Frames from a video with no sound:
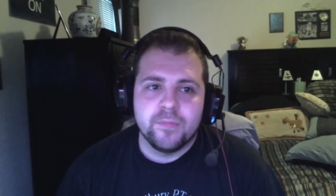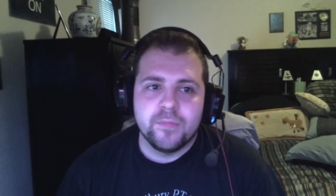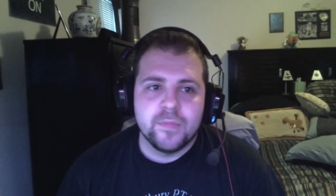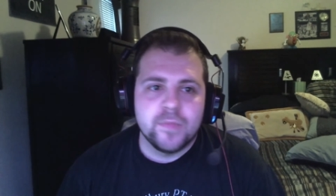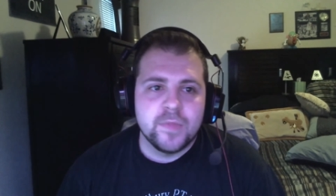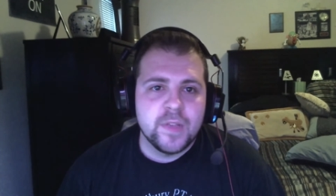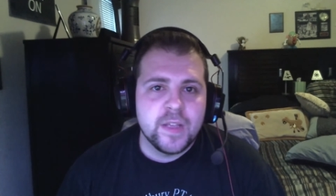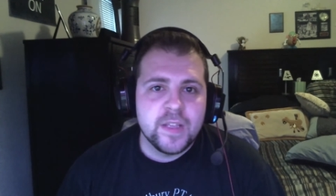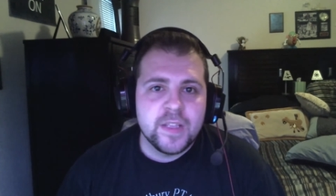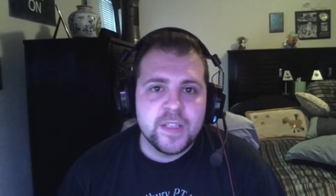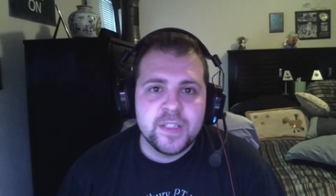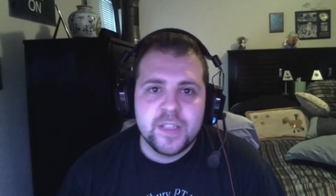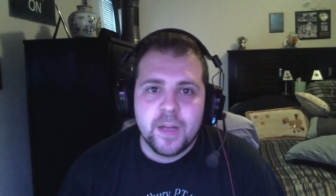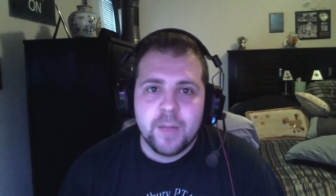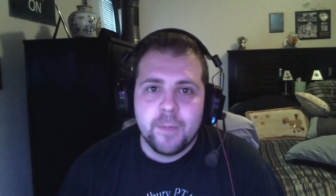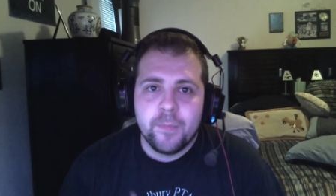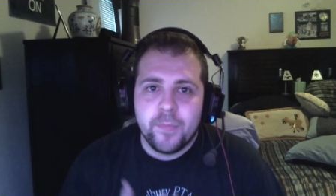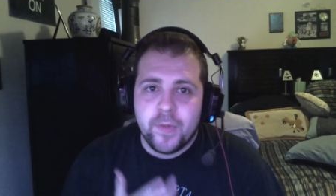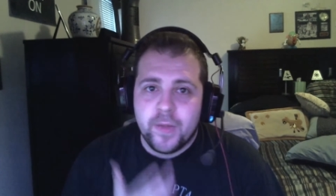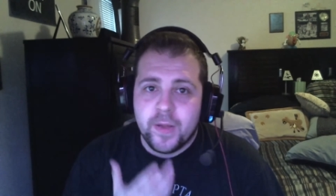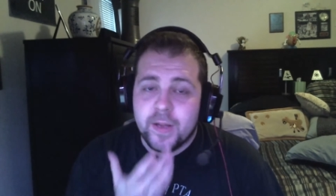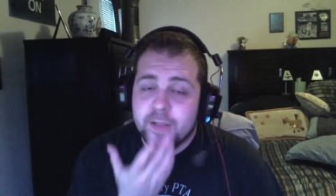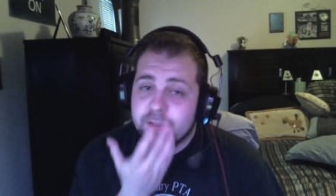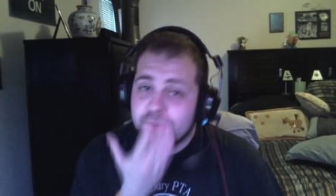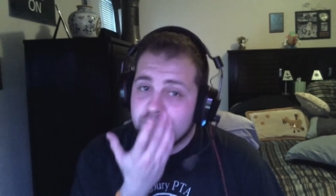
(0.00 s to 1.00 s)
something
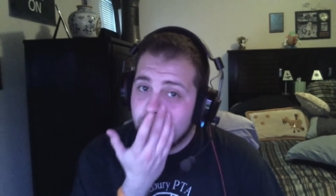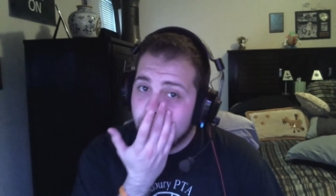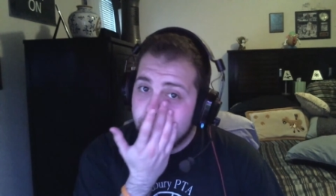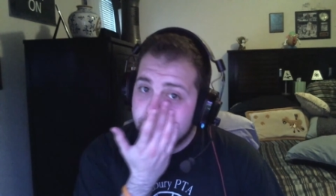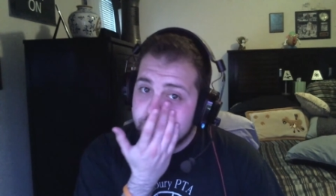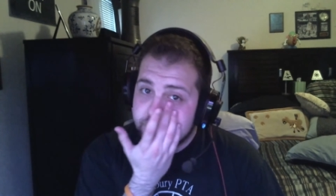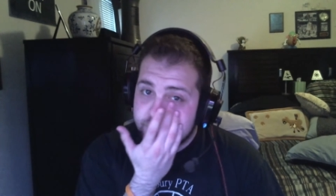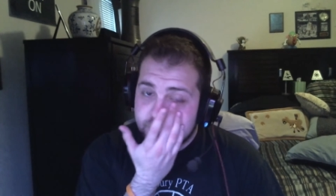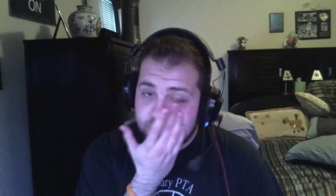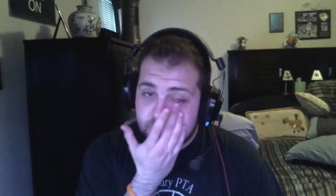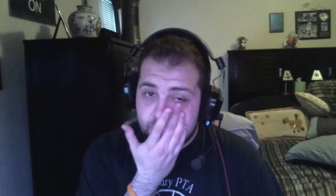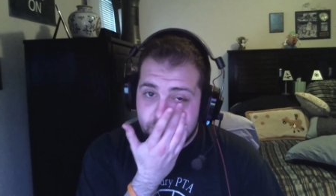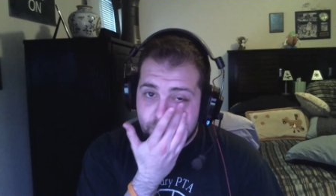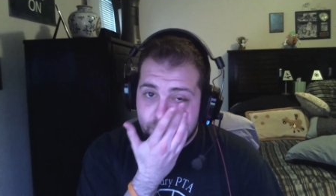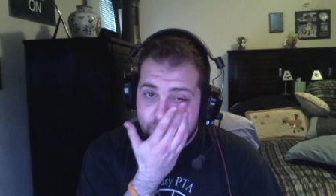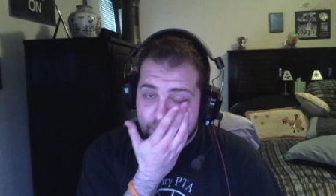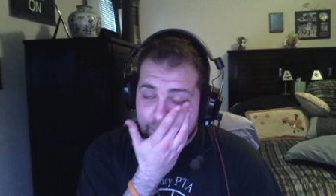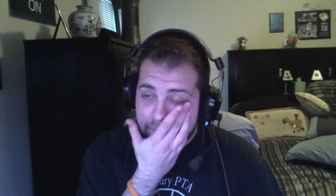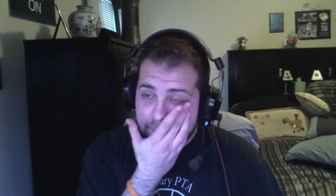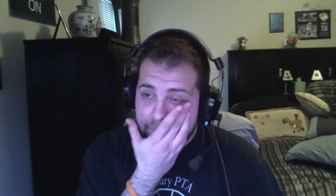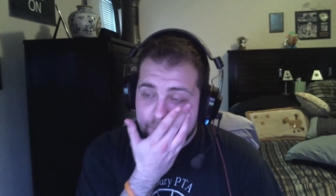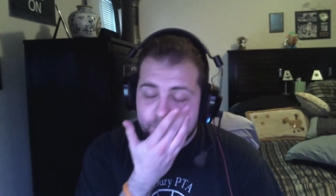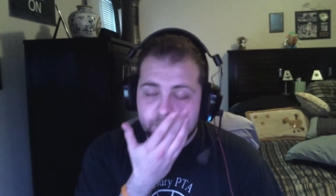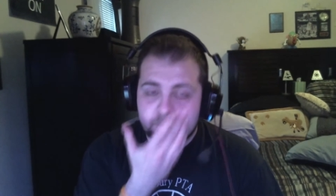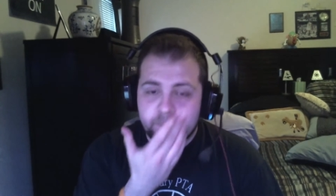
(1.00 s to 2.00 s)
it's always something
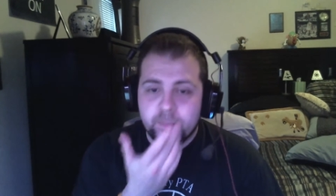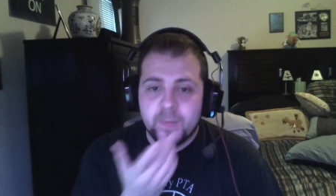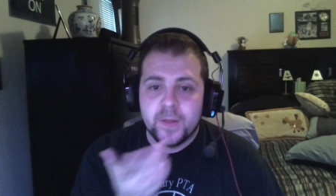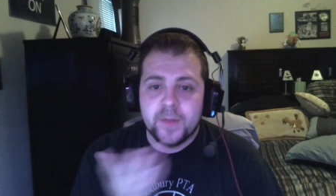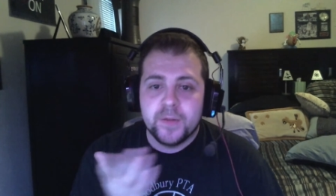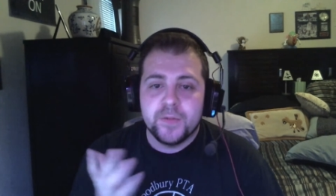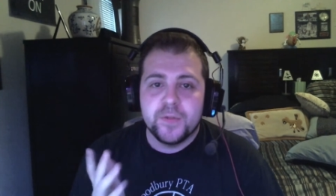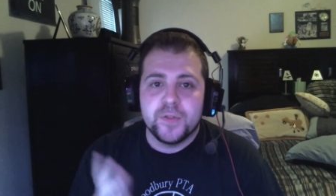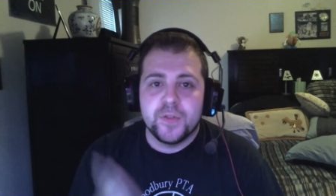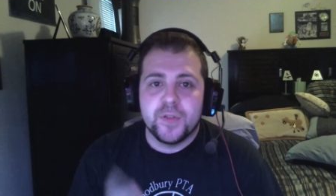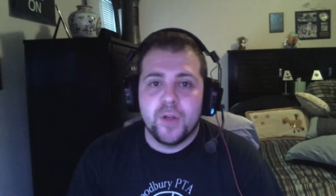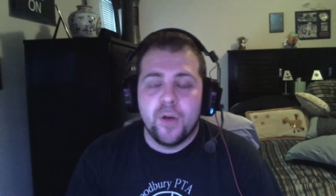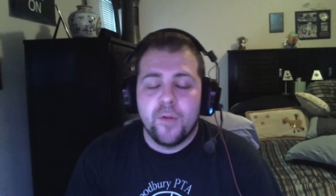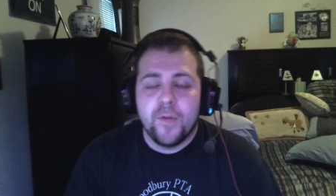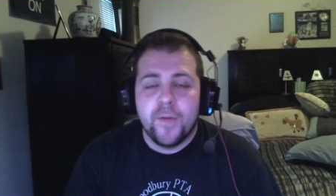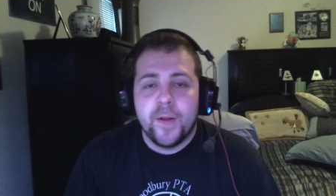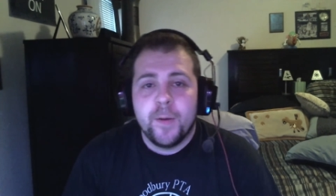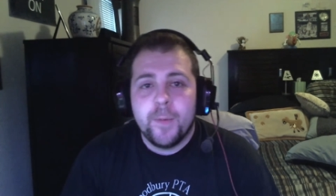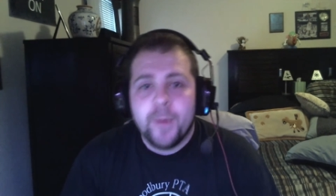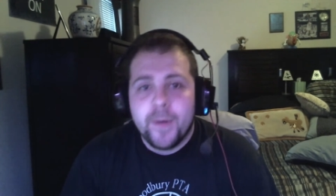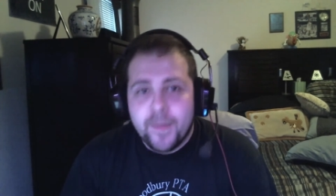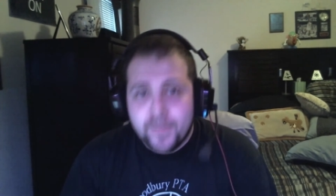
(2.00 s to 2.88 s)
so if anyone ever